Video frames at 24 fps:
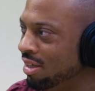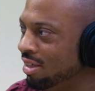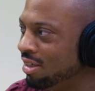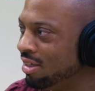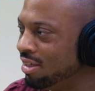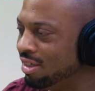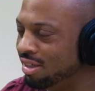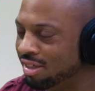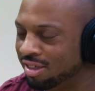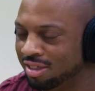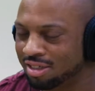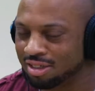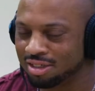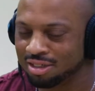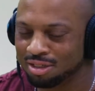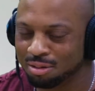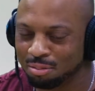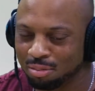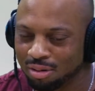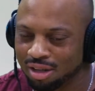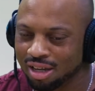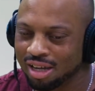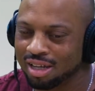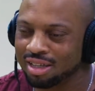This is the
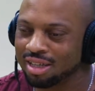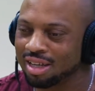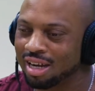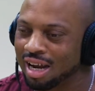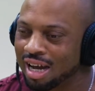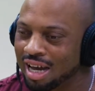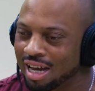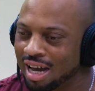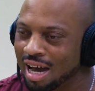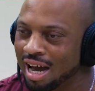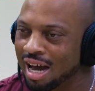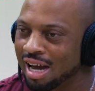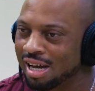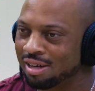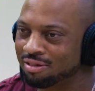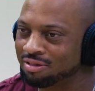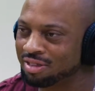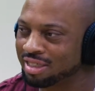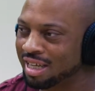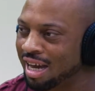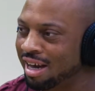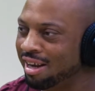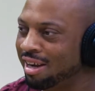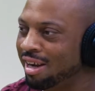plan that I have
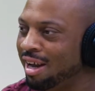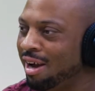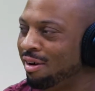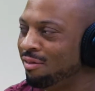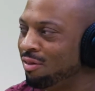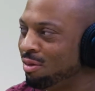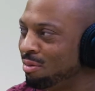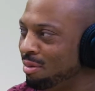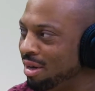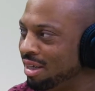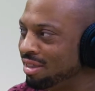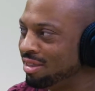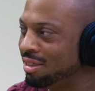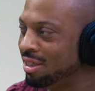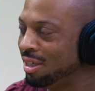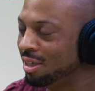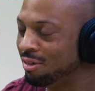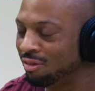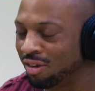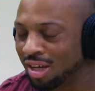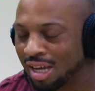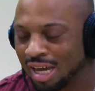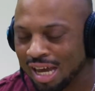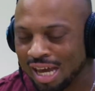scouted out for
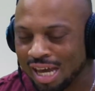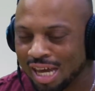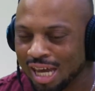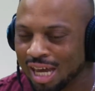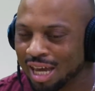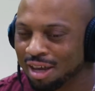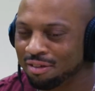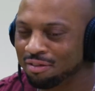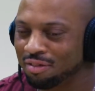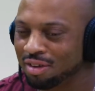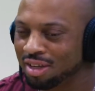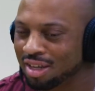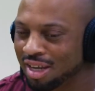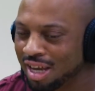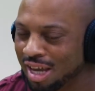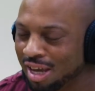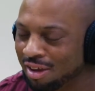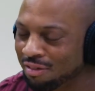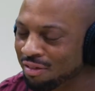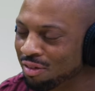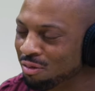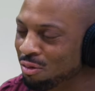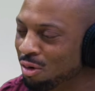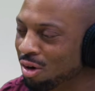myself.
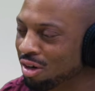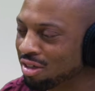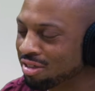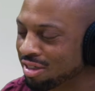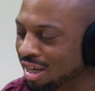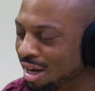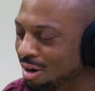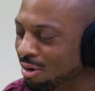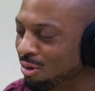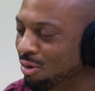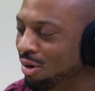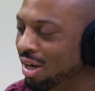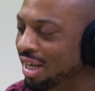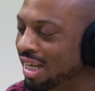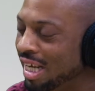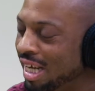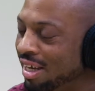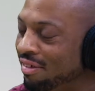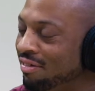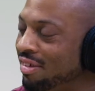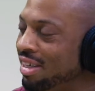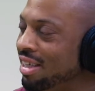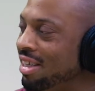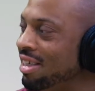If it works out, great.
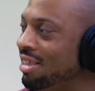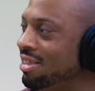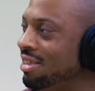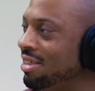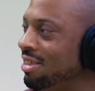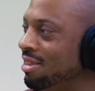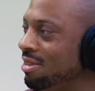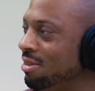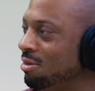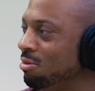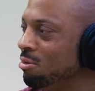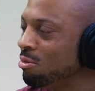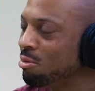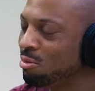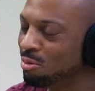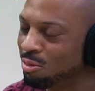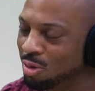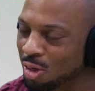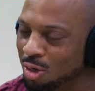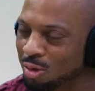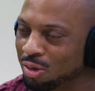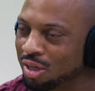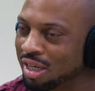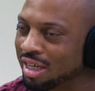If it doesn't,
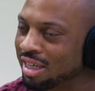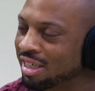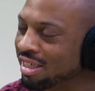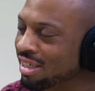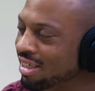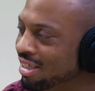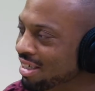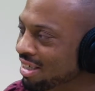okay.